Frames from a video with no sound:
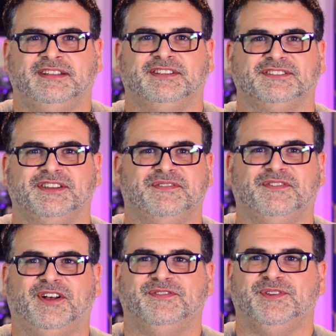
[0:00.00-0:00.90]
It doesn't
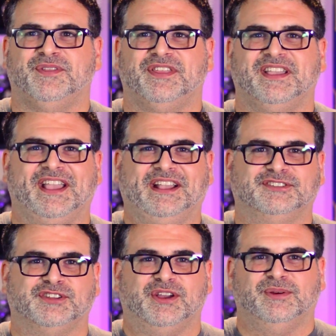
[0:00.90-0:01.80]
involve you thinking
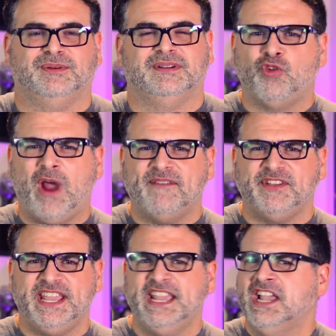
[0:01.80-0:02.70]
so.
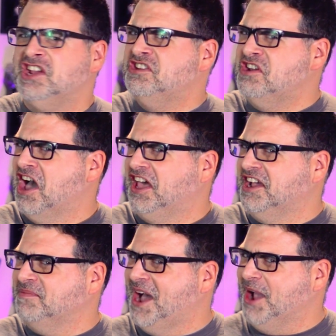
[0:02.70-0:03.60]
Gravity? Not
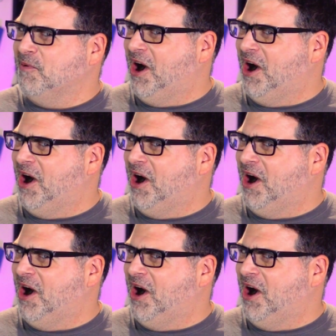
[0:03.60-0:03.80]
on my